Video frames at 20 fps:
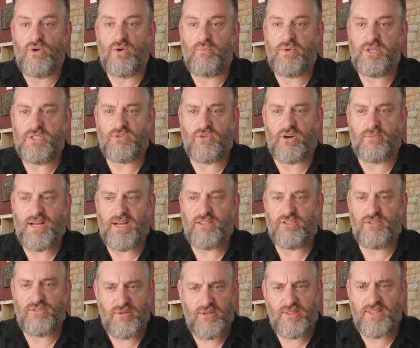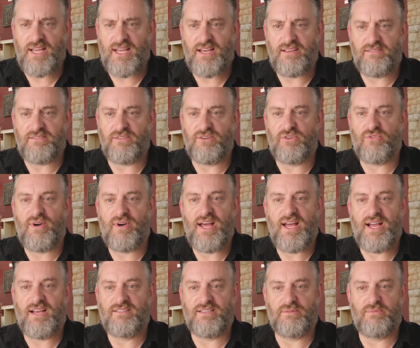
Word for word: We saw about 2,000 Gregs.